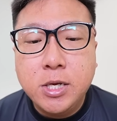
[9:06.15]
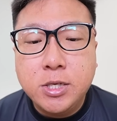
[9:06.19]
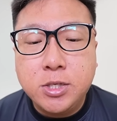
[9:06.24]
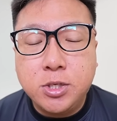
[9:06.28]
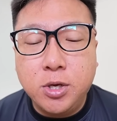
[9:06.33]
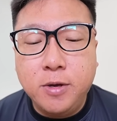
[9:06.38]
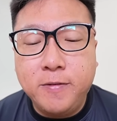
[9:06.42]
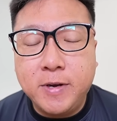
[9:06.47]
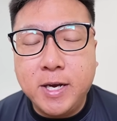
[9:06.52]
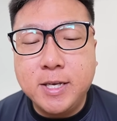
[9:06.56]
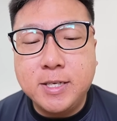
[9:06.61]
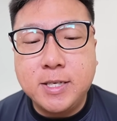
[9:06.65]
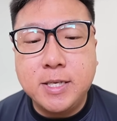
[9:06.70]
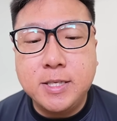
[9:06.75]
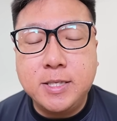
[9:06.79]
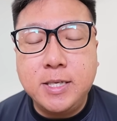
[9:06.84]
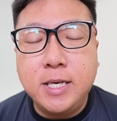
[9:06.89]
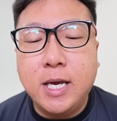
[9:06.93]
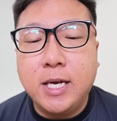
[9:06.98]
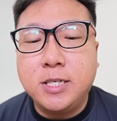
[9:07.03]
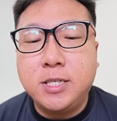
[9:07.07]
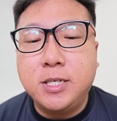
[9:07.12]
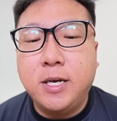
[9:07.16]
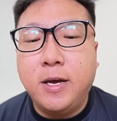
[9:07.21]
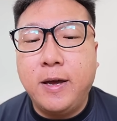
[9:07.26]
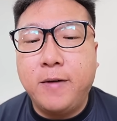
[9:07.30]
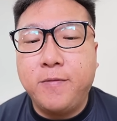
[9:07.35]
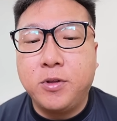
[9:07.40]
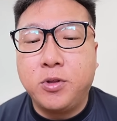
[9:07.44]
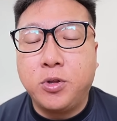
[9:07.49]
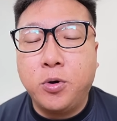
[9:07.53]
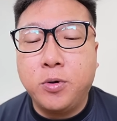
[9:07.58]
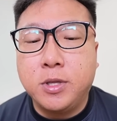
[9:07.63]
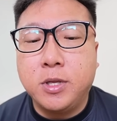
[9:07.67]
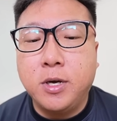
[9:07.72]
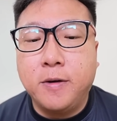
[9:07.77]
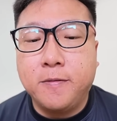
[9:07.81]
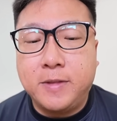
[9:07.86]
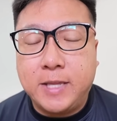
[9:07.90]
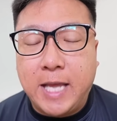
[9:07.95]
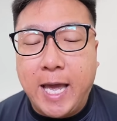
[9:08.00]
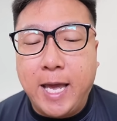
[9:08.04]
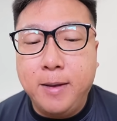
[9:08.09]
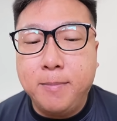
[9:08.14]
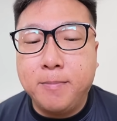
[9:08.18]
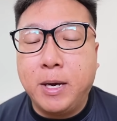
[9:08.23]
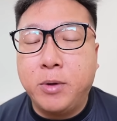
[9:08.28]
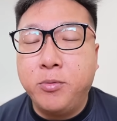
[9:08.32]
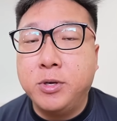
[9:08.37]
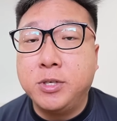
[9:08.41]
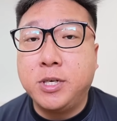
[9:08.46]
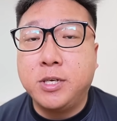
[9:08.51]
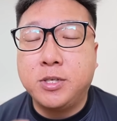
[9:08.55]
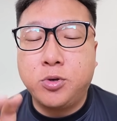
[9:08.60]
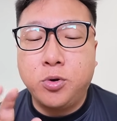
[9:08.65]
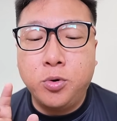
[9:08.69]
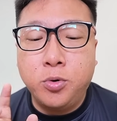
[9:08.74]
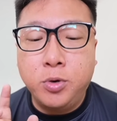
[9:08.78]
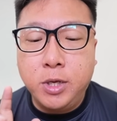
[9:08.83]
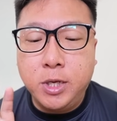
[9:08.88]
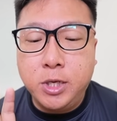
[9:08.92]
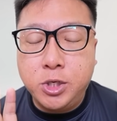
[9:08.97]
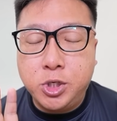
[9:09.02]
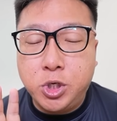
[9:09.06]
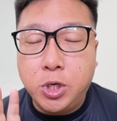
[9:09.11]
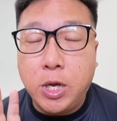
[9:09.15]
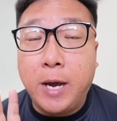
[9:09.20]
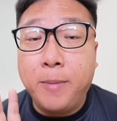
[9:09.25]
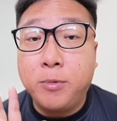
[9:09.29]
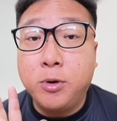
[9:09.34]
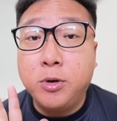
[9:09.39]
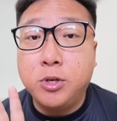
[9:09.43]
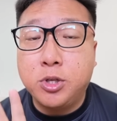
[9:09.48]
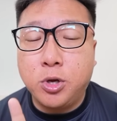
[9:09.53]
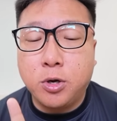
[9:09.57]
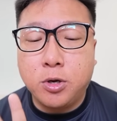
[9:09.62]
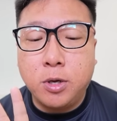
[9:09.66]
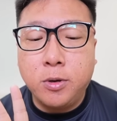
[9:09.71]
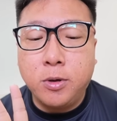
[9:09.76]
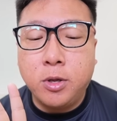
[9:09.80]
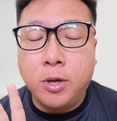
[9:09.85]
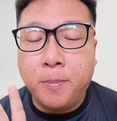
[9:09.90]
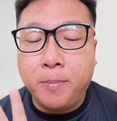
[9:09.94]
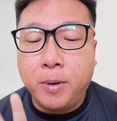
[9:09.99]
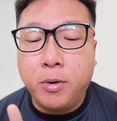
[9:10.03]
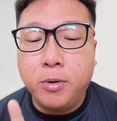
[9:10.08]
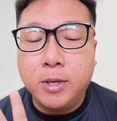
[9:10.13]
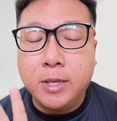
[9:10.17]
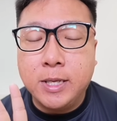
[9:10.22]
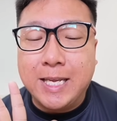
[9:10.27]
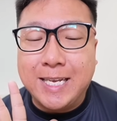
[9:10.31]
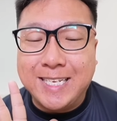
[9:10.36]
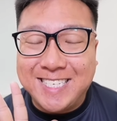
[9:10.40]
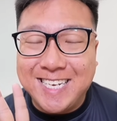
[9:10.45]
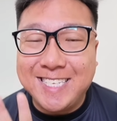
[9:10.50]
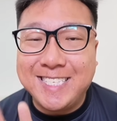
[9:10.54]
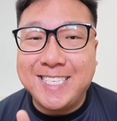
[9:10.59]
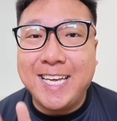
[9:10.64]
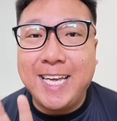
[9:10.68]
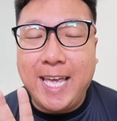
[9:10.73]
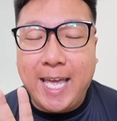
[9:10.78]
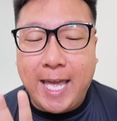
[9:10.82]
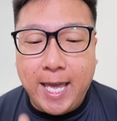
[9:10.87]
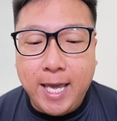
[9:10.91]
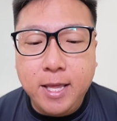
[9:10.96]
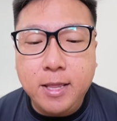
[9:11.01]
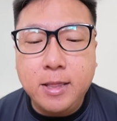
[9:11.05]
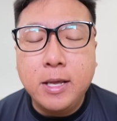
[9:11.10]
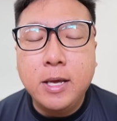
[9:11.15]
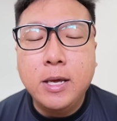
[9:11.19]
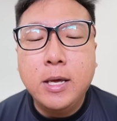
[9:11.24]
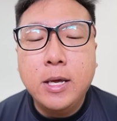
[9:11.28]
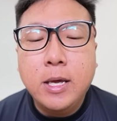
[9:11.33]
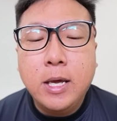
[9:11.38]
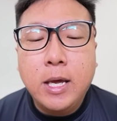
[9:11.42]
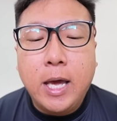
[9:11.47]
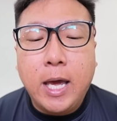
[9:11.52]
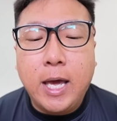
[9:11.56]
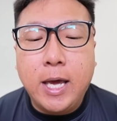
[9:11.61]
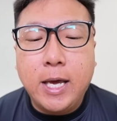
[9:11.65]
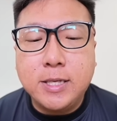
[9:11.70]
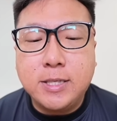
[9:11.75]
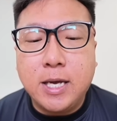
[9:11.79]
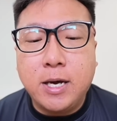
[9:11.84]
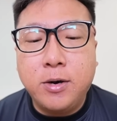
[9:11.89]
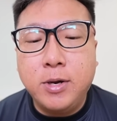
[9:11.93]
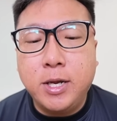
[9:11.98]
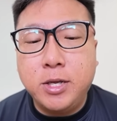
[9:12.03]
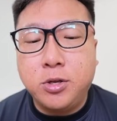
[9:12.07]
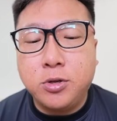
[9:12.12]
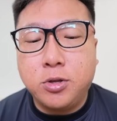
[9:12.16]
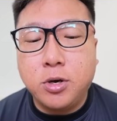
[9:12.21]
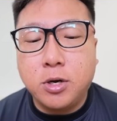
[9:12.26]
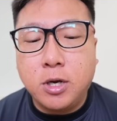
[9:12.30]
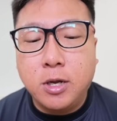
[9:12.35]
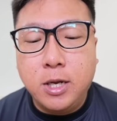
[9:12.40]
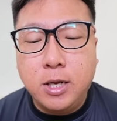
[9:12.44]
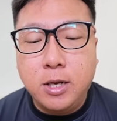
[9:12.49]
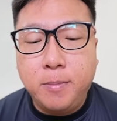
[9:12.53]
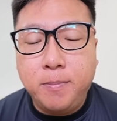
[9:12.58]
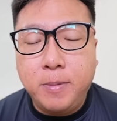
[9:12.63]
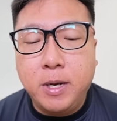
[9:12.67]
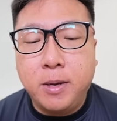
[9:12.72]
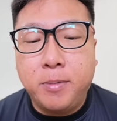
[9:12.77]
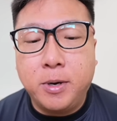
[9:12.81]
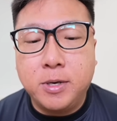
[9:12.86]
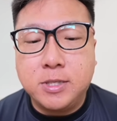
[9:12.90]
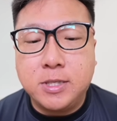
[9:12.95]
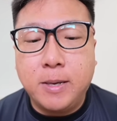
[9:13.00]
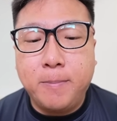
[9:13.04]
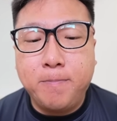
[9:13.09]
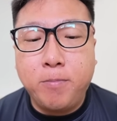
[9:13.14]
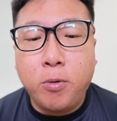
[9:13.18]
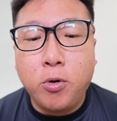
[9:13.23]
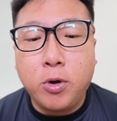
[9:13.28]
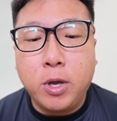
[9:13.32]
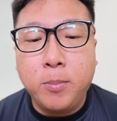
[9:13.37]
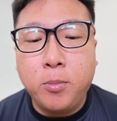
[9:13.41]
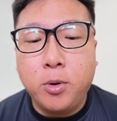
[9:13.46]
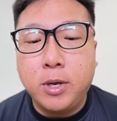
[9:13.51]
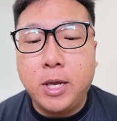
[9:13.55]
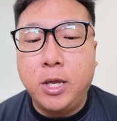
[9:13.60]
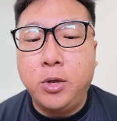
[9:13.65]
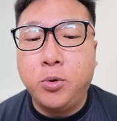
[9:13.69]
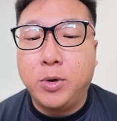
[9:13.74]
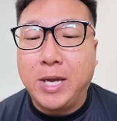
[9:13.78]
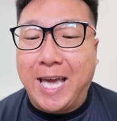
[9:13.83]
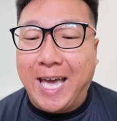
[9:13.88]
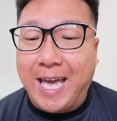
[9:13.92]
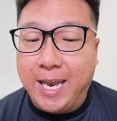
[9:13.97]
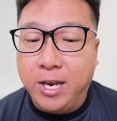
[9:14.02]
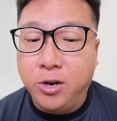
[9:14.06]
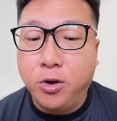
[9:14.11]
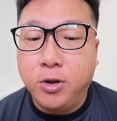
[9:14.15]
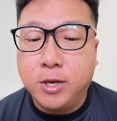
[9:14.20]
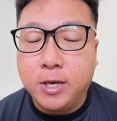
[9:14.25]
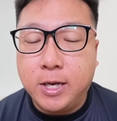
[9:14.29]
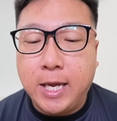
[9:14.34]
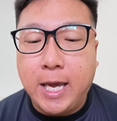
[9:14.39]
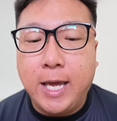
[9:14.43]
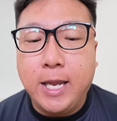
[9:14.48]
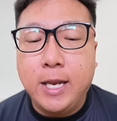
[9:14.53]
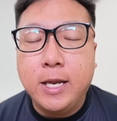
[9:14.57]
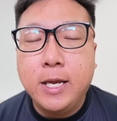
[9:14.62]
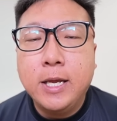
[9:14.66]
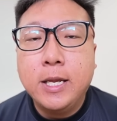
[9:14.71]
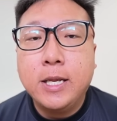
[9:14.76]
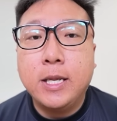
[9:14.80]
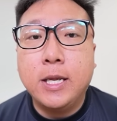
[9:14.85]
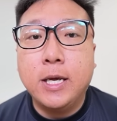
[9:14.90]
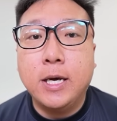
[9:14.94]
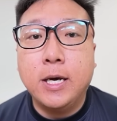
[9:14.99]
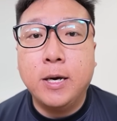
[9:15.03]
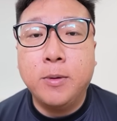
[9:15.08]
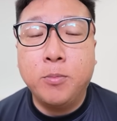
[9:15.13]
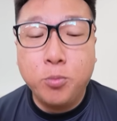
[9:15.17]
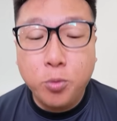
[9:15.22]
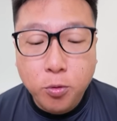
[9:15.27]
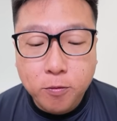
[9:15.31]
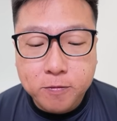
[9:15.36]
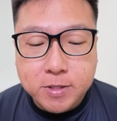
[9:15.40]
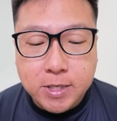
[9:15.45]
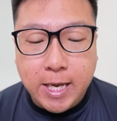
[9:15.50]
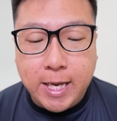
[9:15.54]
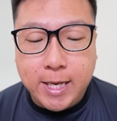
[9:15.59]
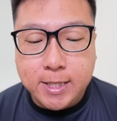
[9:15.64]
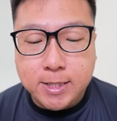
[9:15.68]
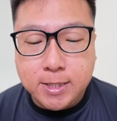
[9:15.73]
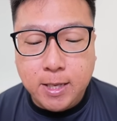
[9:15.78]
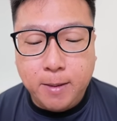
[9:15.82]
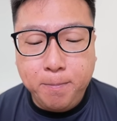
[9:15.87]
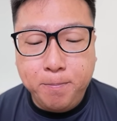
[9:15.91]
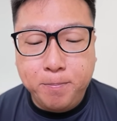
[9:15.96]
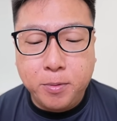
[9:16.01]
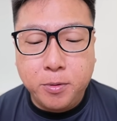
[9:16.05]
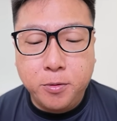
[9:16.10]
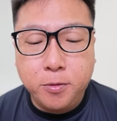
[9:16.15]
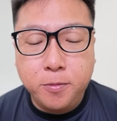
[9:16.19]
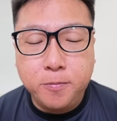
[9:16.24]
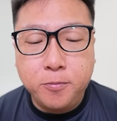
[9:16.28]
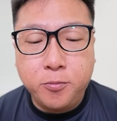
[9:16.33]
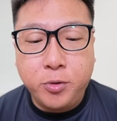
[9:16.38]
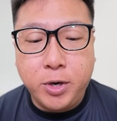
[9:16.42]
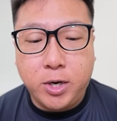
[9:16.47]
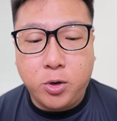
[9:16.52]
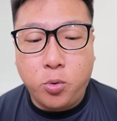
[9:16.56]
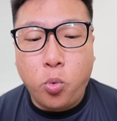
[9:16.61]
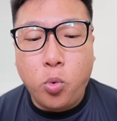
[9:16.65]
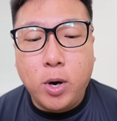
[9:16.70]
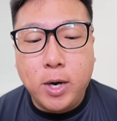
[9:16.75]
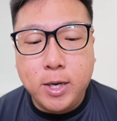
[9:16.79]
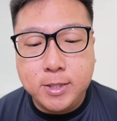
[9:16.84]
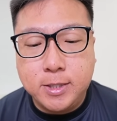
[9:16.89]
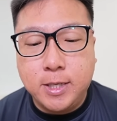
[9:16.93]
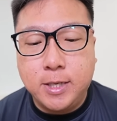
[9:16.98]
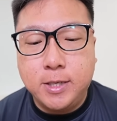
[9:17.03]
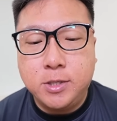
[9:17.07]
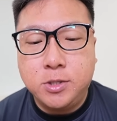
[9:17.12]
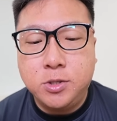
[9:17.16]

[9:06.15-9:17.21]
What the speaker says: So if you guys can see, actually I have a total of 10, but we're just only, I'm going to talk about just the 8. As I would like to talk a little bit about some Pokemon that you cannot get the moves. Example, Rayquaza.